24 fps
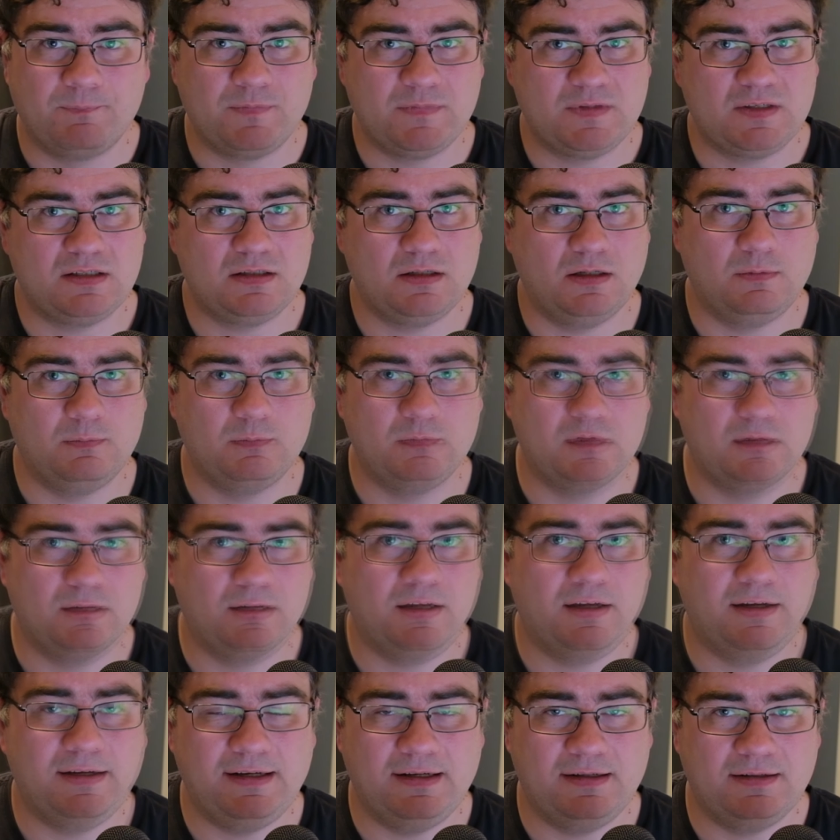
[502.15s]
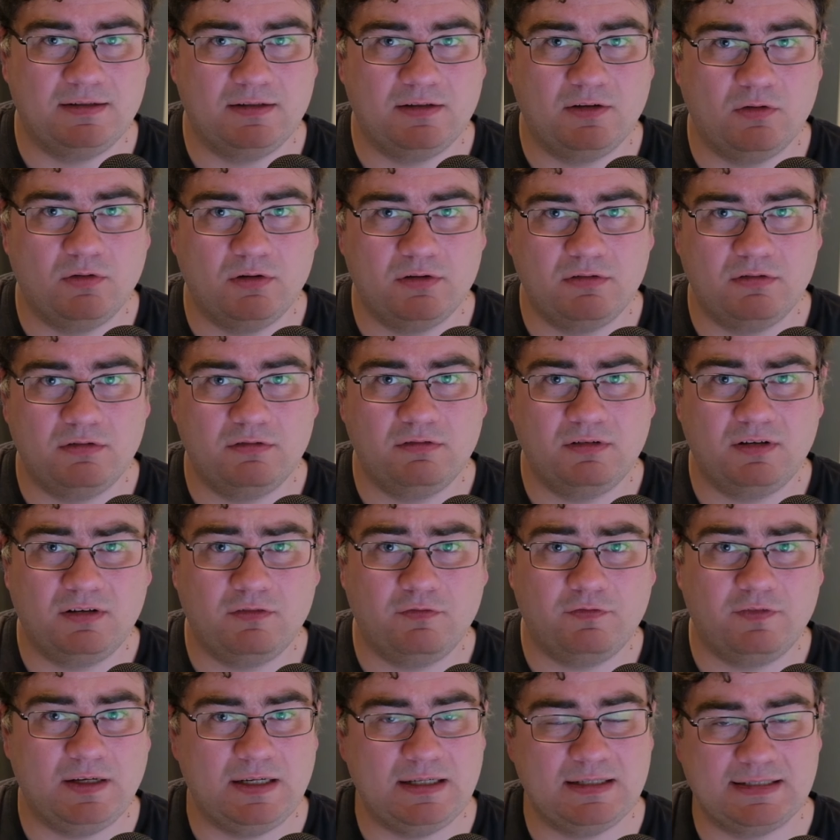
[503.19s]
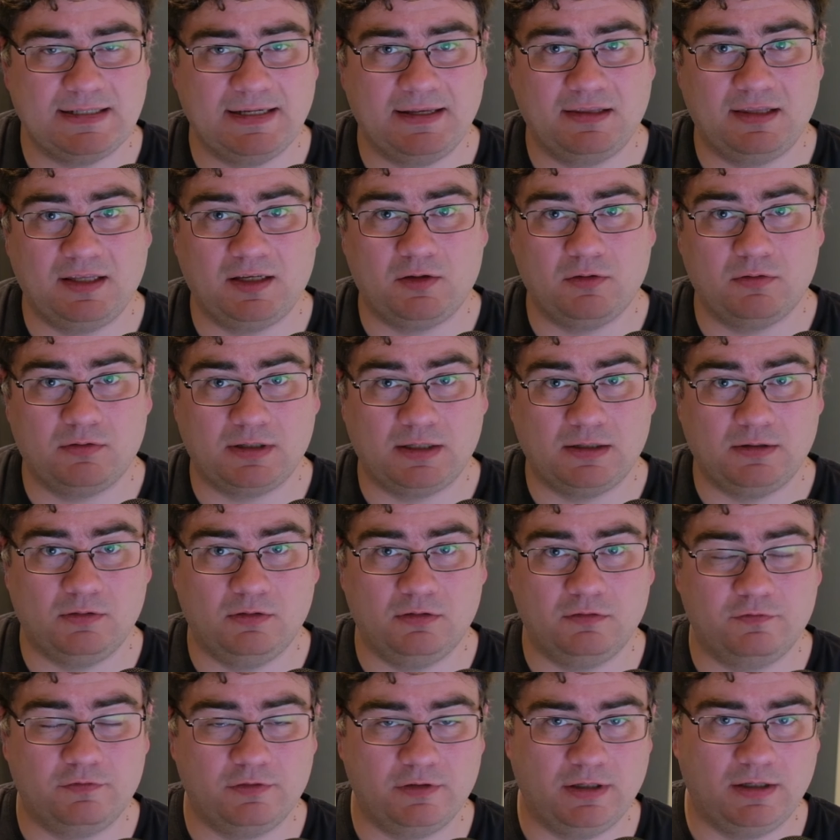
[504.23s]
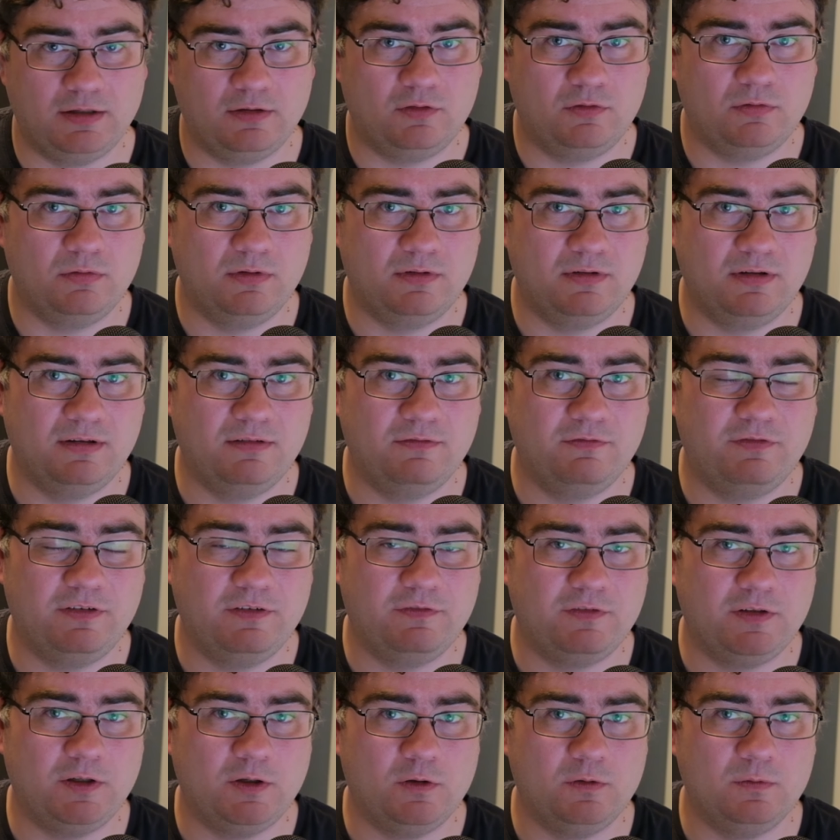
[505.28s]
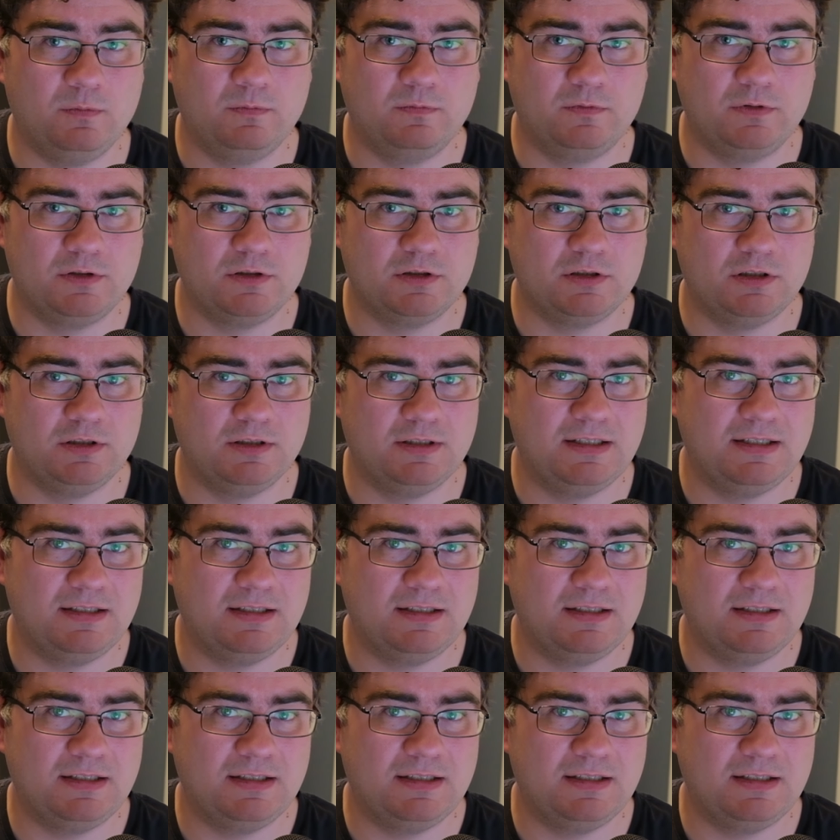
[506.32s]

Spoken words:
some high-end audio interface, I think you can go for the 250 ohm version.